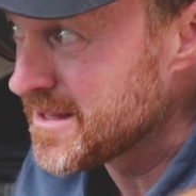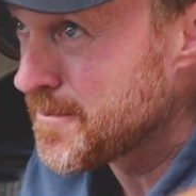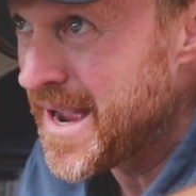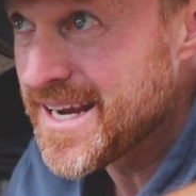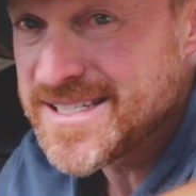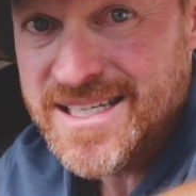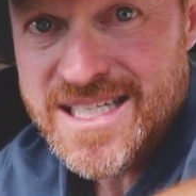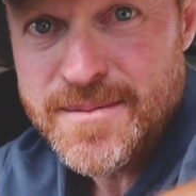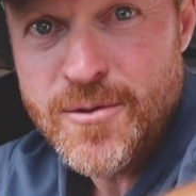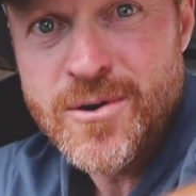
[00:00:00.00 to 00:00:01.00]
the bags
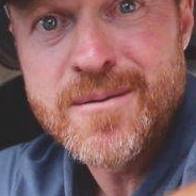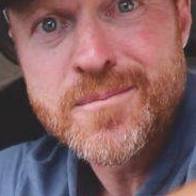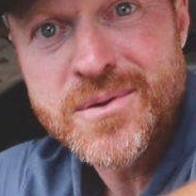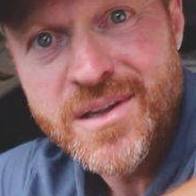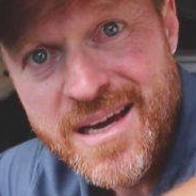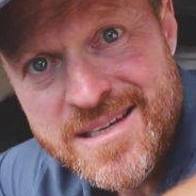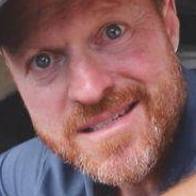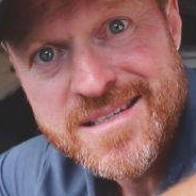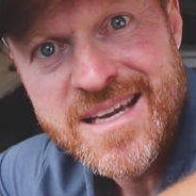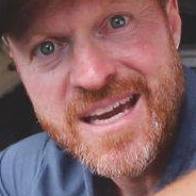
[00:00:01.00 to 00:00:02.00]
anytime I want,
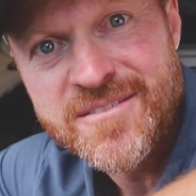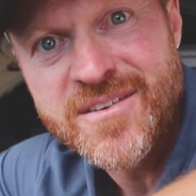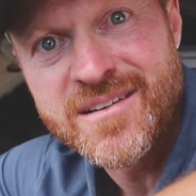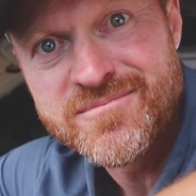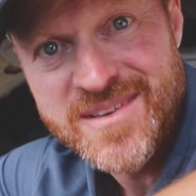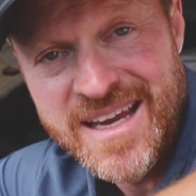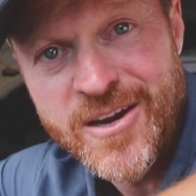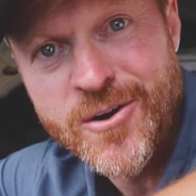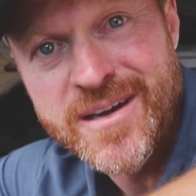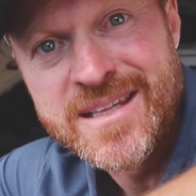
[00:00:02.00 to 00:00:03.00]
plus have
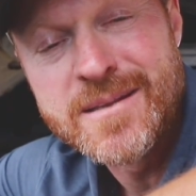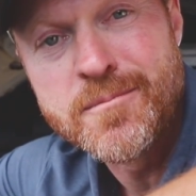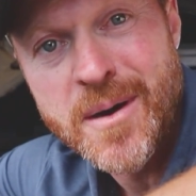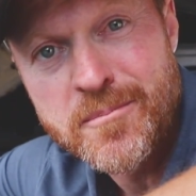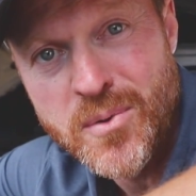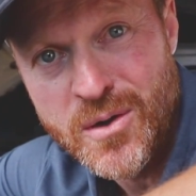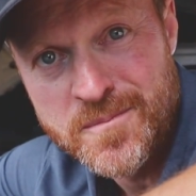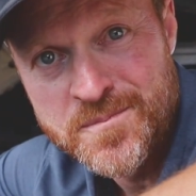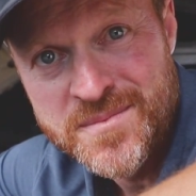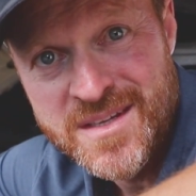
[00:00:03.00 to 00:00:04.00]
air in the bumper.
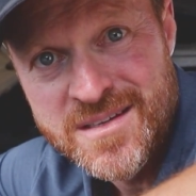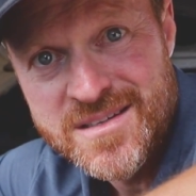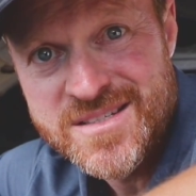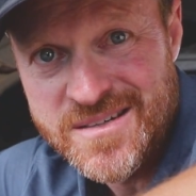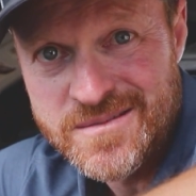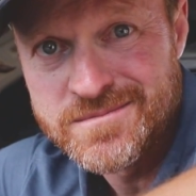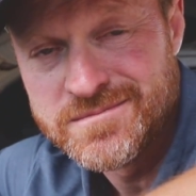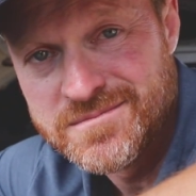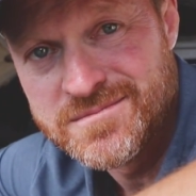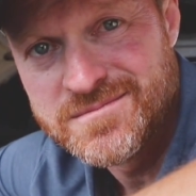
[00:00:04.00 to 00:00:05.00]
So
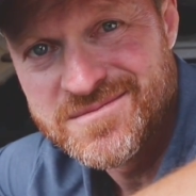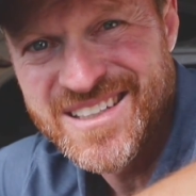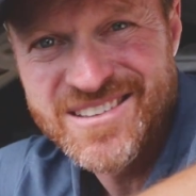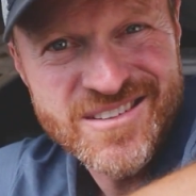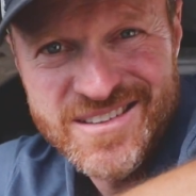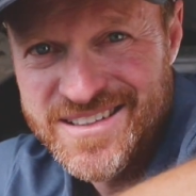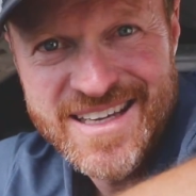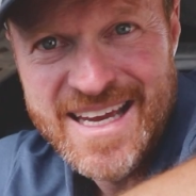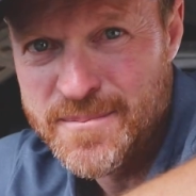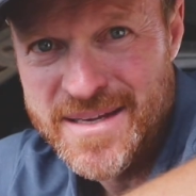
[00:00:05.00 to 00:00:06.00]
you
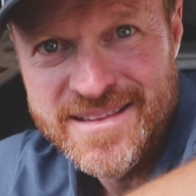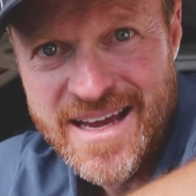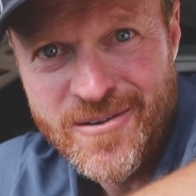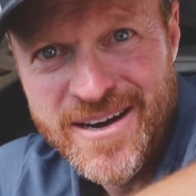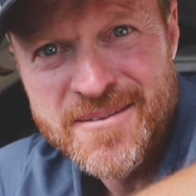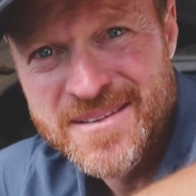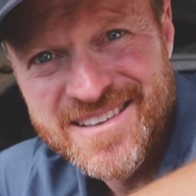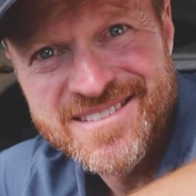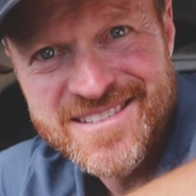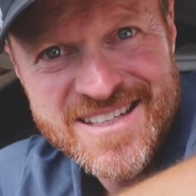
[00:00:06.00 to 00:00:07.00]
can't beat that, right? I
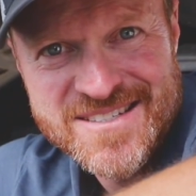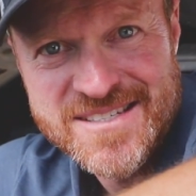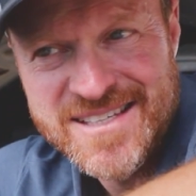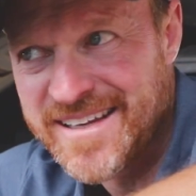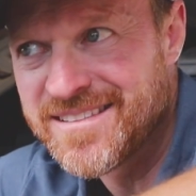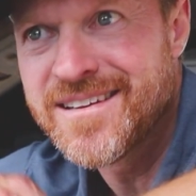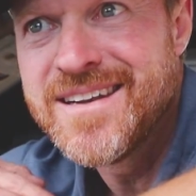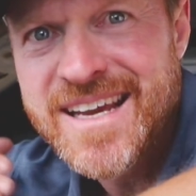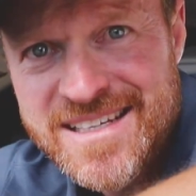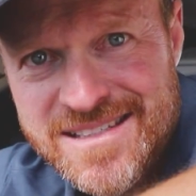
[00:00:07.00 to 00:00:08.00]
mean, that's just like the
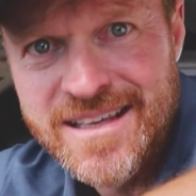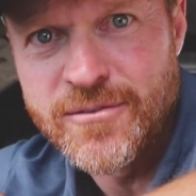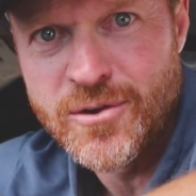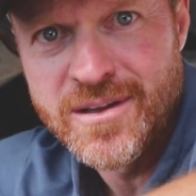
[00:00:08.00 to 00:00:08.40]
next level.